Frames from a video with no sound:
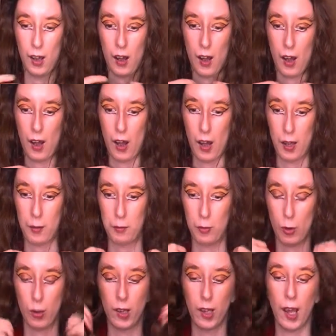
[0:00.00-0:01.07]
I am
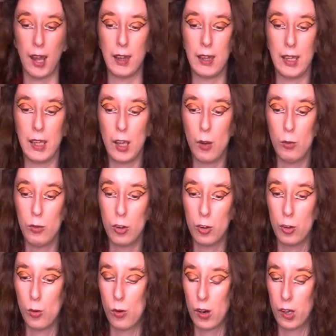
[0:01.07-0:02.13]
doing a Leo
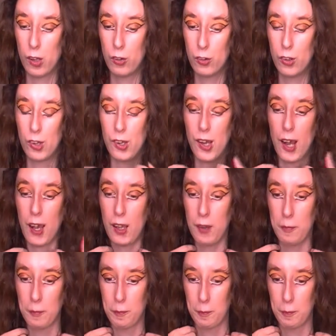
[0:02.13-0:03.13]
tutorial today,